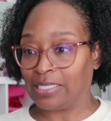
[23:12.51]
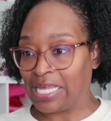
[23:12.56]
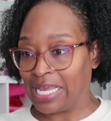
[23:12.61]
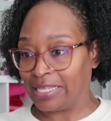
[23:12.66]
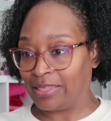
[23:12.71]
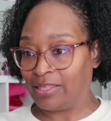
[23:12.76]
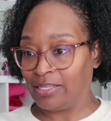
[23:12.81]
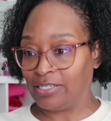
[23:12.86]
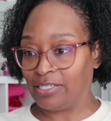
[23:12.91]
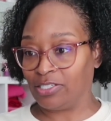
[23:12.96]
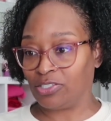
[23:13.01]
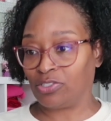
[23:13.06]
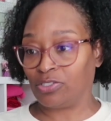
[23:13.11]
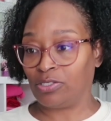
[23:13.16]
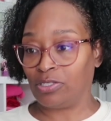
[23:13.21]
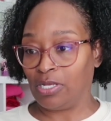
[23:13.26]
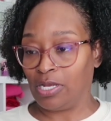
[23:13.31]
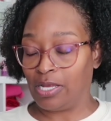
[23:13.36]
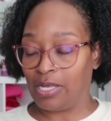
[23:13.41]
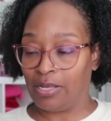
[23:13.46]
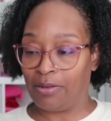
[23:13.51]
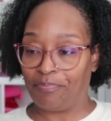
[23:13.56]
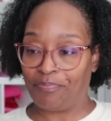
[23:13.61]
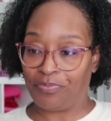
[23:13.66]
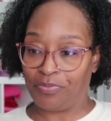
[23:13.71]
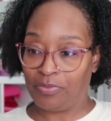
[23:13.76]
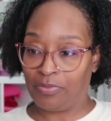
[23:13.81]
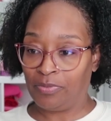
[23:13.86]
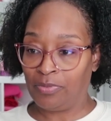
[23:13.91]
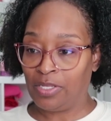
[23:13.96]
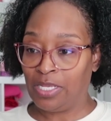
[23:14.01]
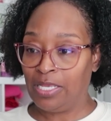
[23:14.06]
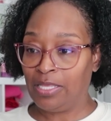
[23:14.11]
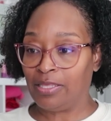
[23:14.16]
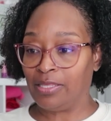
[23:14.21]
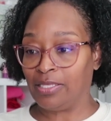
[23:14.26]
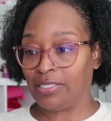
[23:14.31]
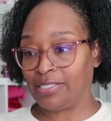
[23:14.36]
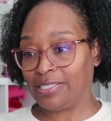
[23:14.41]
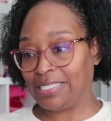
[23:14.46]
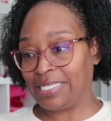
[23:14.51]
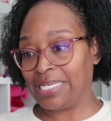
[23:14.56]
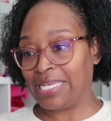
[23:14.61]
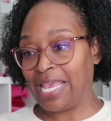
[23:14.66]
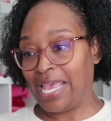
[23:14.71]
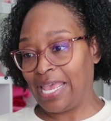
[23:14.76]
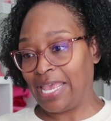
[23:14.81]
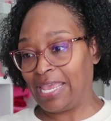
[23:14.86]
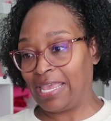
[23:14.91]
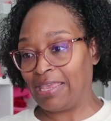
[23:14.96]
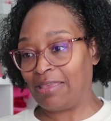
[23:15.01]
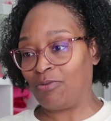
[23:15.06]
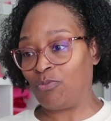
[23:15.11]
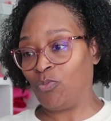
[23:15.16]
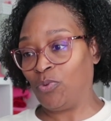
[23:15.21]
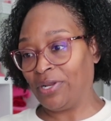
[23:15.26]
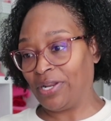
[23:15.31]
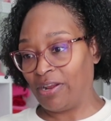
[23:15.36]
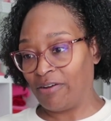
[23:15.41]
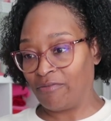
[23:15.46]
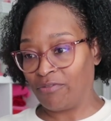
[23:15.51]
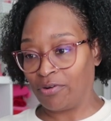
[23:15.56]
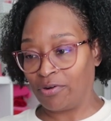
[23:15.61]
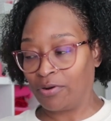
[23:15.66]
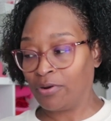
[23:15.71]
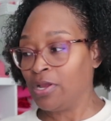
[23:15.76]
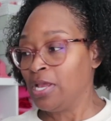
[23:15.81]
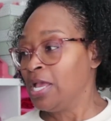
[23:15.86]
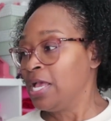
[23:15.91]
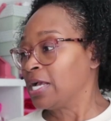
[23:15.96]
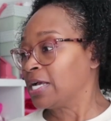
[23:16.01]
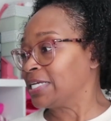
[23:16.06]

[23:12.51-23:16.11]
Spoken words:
like the CA whatever,